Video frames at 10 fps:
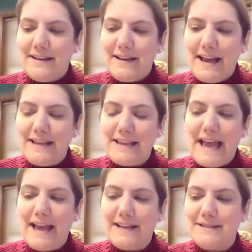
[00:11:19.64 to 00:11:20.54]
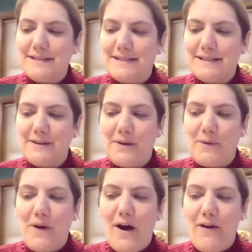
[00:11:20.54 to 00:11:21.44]
in the end, you
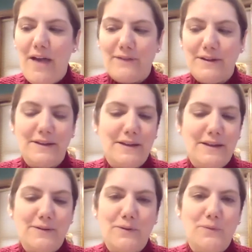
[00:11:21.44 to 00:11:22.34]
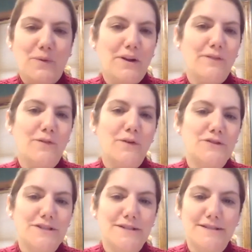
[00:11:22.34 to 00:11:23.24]
know, everything that you're working for is
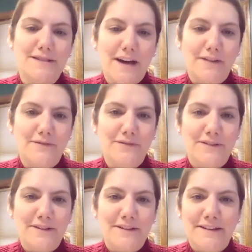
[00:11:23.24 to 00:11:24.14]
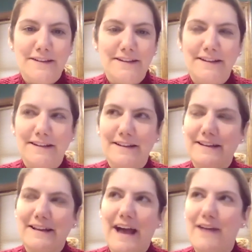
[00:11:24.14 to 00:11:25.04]
just stuff.
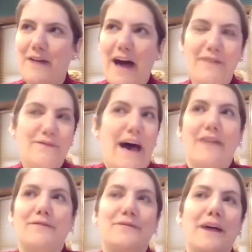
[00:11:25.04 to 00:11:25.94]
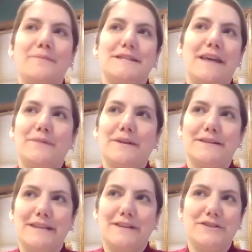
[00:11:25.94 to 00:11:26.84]
I've come to that
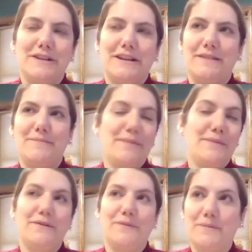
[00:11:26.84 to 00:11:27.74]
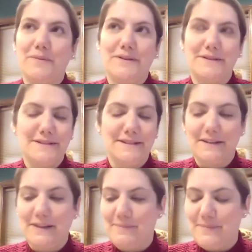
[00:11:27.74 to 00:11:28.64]
realization, and maybe you don't want to put this in the
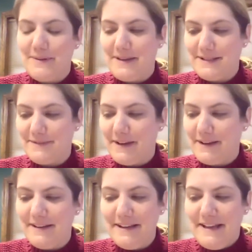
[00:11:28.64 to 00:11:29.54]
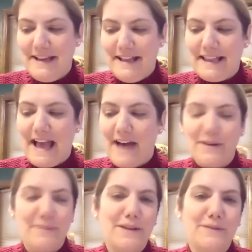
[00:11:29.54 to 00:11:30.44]
clip, but that's fine. Like, I've
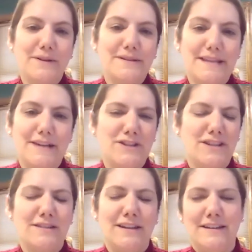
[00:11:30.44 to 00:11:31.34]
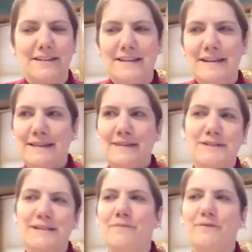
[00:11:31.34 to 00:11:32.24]
come to the realization that there's
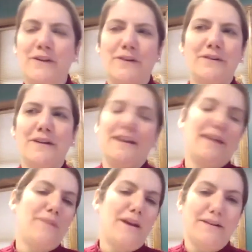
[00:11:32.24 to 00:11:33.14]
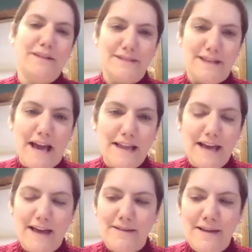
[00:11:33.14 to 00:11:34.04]
some fear, and I'm not going to deny
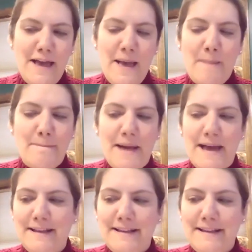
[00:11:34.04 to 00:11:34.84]
that, but